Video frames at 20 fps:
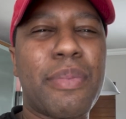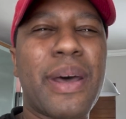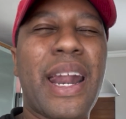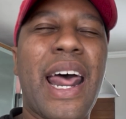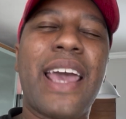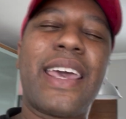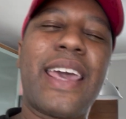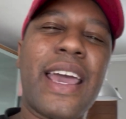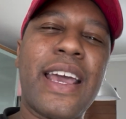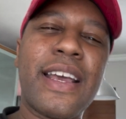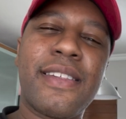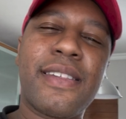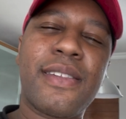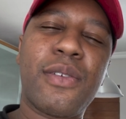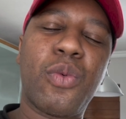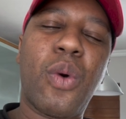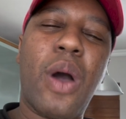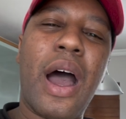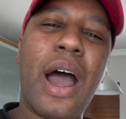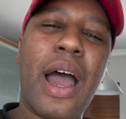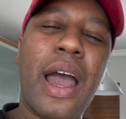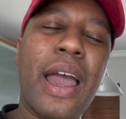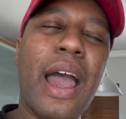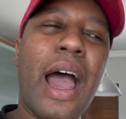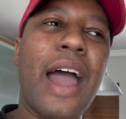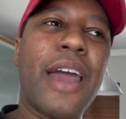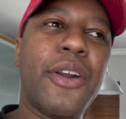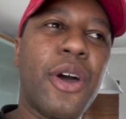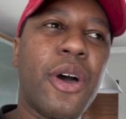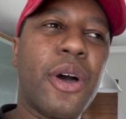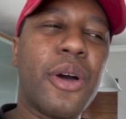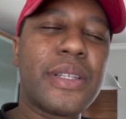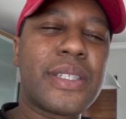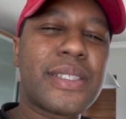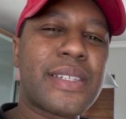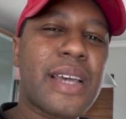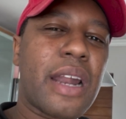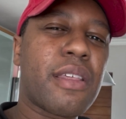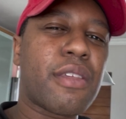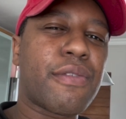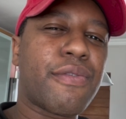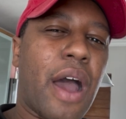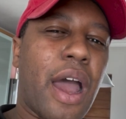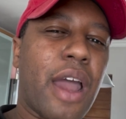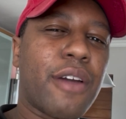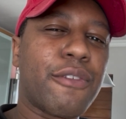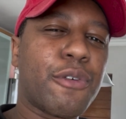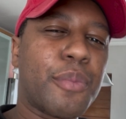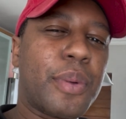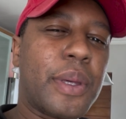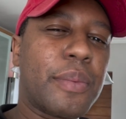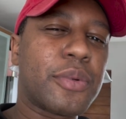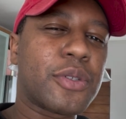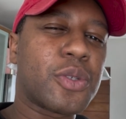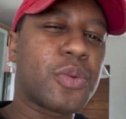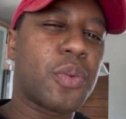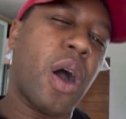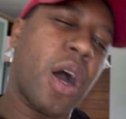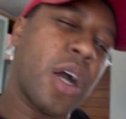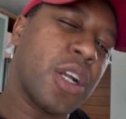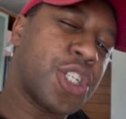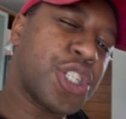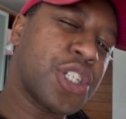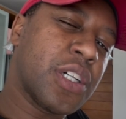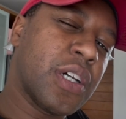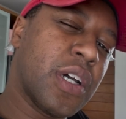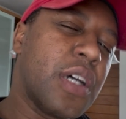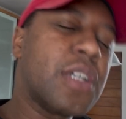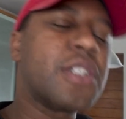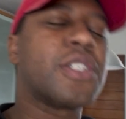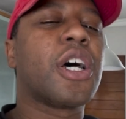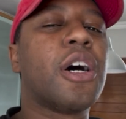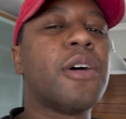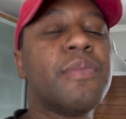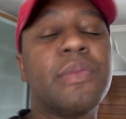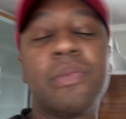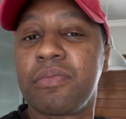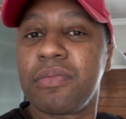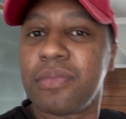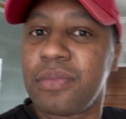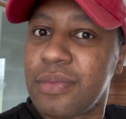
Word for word: But I guess why, I know it's satisfying for people to watch. So